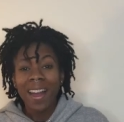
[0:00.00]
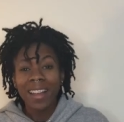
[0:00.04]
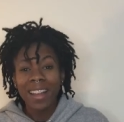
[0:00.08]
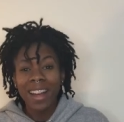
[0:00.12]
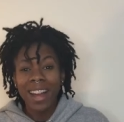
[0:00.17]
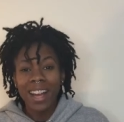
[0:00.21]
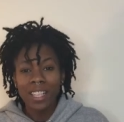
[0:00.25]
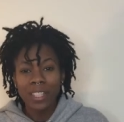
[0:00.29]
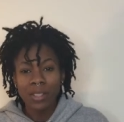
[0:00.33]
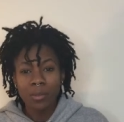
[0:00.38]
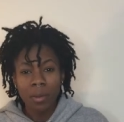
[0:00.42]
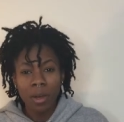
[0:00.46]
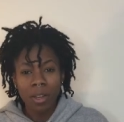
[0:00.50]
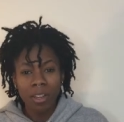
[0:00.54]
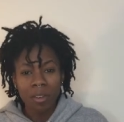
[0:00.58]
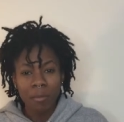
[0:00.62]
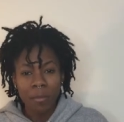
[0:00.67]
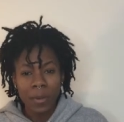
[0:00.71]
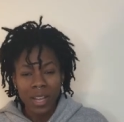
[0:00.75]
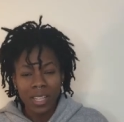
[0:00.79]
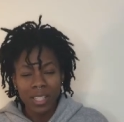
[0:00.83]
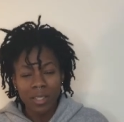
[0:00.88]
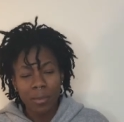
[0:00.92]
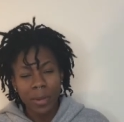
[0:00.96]
Hi guys,
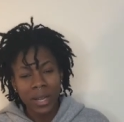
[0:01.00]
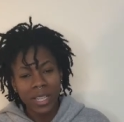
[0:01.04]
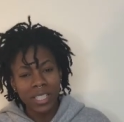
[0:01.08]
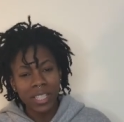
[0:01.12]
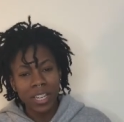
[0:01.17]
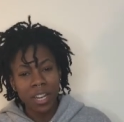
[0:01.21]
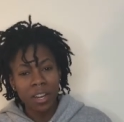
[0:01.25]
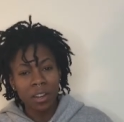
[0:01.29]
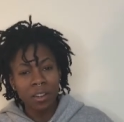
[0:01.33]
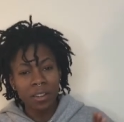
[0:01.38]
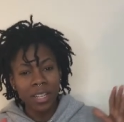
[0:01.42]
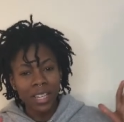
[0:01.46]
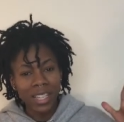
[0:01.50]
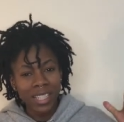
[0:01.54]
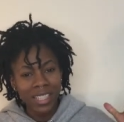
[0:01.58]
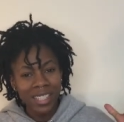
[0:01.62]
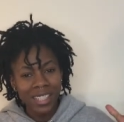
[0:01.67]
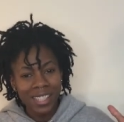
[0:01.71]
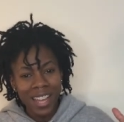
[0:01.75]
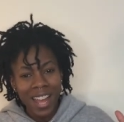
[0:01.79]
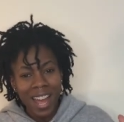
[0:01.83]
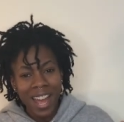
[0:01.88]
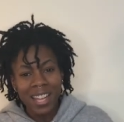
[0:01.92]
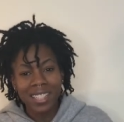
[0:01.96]
welcome back to my channel.
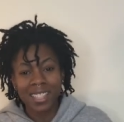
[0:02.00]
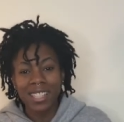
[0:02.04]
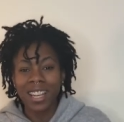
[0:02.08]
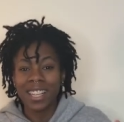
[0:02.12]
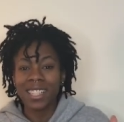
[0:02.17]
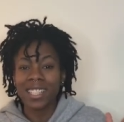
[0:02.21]
It's Yas.